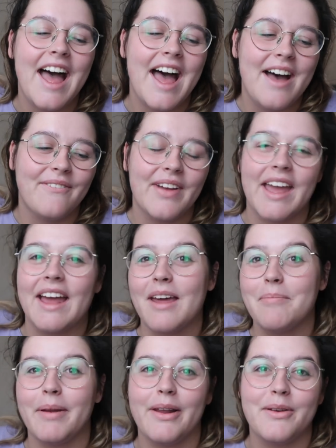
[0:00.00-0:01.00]
By getting
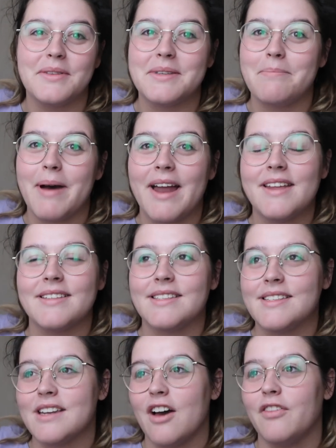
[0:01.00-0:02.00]
like balloons and banners and
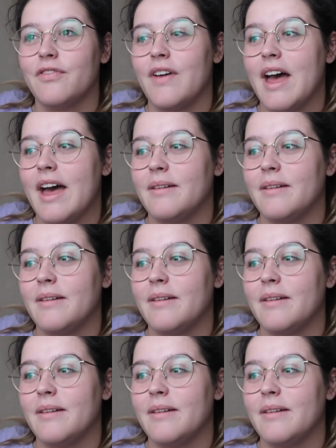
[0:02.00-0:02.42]
stuff,